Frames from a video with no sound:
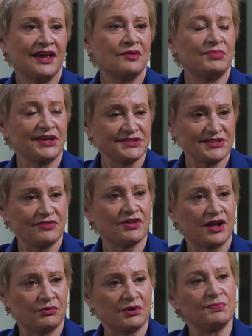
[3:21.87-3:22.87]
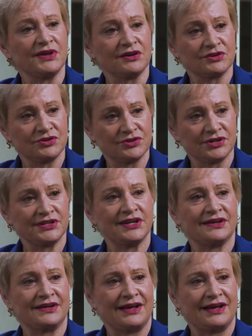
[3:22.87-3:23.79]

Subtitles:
because I thought it would be a good